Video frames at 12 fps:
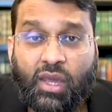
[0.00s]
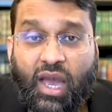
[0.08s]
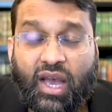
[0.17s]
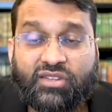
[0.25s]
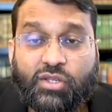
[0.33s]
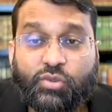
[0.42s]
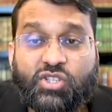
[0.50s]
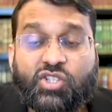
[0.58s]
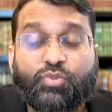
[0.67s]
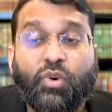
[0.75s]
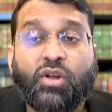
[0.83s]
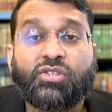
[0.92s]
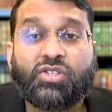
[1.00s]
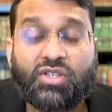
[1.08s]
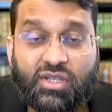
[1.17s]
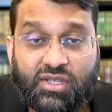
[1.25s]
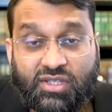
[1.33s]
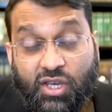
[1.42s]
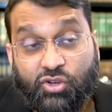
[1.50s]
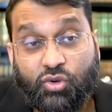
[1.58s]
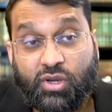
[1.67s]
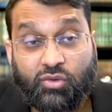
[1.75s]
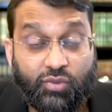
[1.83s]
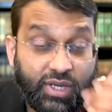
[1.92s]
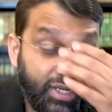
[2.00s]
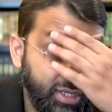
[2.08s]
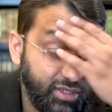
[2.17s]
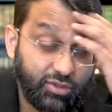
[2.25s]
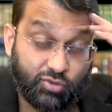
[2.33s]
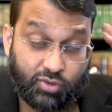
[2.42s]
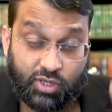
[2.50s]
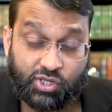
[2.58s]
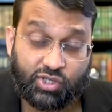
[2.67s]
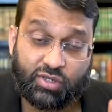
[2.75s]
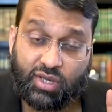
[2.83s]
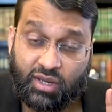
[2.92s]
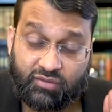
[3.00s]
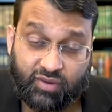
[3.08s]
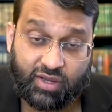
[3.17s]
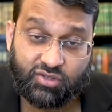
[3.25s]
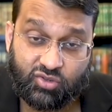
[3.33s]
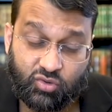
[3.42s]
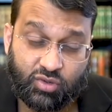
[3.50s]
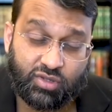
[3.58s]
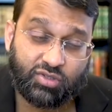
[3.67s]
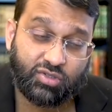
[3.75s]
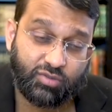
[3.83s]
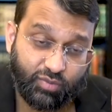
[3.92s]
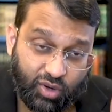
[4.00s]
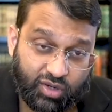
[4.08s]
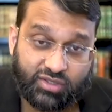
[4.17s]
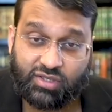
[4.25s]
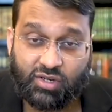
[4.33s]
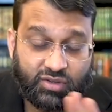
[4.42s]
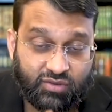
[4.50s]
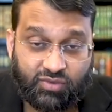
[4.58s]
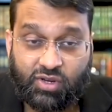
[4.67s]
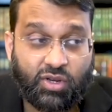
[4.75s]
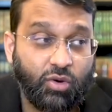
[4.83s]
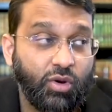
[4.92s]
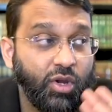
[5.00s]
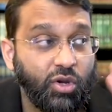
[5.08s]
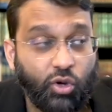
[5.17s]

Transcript: as a response to this, and you can read his introduction, advanced students, pause here the video,